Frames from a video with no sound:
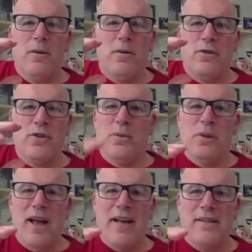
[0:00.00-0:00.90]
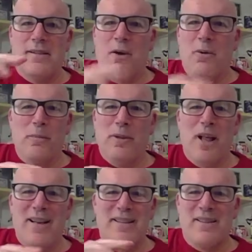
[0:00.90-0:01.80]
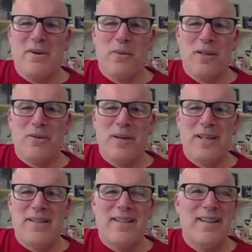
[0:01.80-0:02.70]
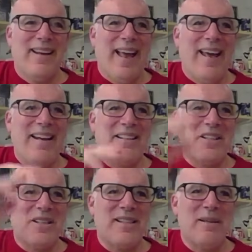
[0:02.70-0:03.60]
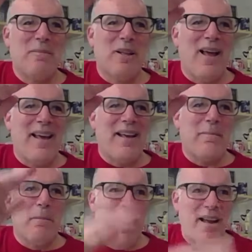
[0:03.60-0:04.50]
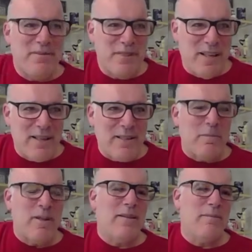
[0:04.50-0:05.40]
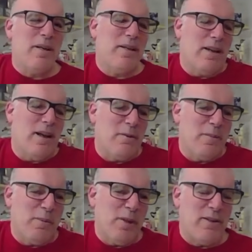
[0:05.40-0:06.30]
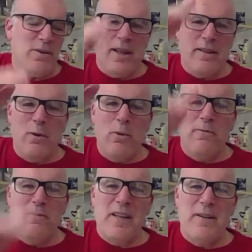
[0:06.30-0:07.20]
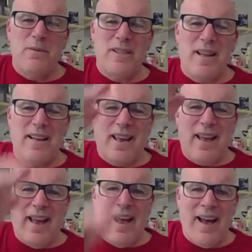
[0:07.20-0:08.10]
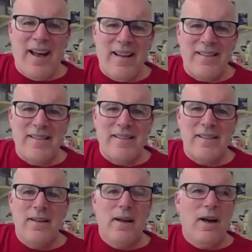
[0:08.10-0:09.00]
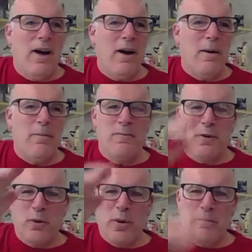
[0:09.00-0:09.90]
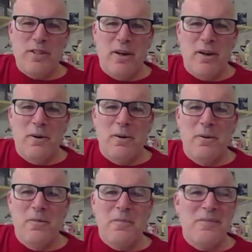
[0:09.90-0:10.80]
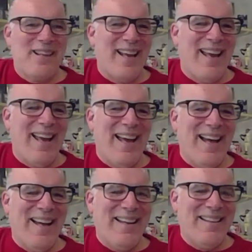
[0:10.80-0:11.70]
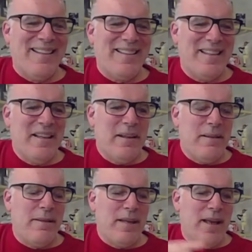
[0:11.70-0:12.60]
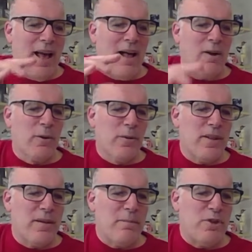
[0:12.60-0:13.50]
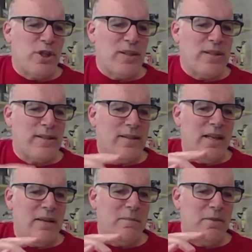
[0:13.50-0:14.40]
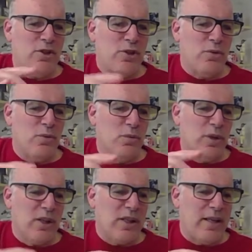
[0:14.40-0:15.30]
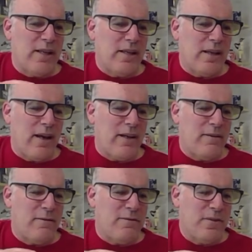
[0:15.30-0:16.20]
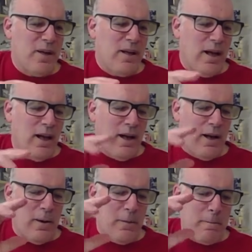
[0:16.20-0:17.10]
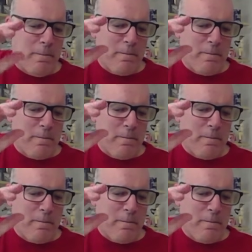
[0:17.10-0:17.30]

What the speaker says: 2 likes, no replies, no retweets, and it just seemed like my feed, but other people I knew, like the whole feed was like ads for crypto, and the algorithm just seemed to really kind of um,